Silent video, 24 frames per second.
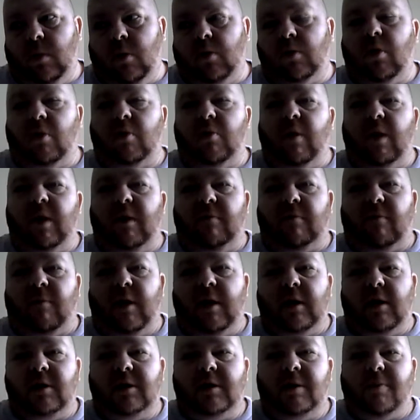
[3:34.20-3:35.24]
well, not really
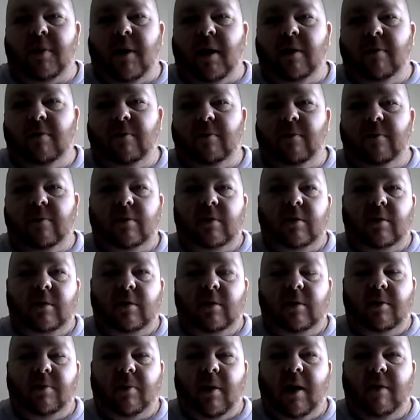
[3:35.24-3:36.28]
free because you're paying
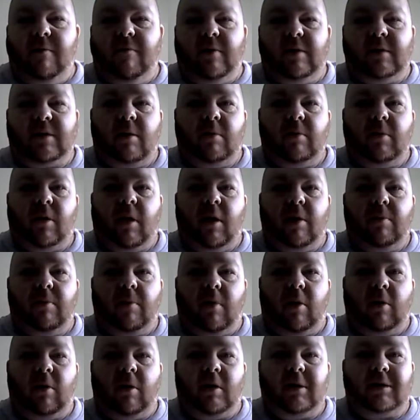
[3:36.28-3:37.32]
you're paying for some Coke
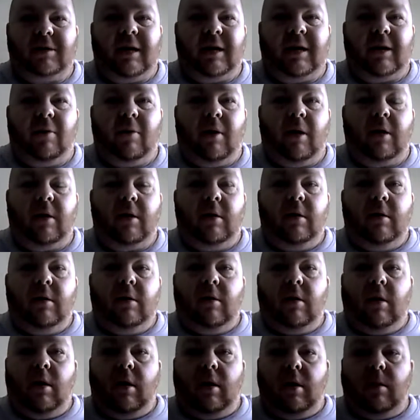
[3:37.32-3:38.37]
products anyway.
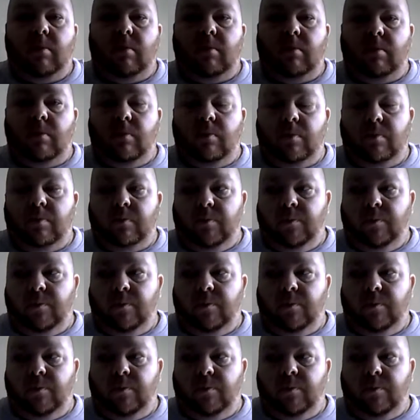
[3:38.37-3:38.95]
Um,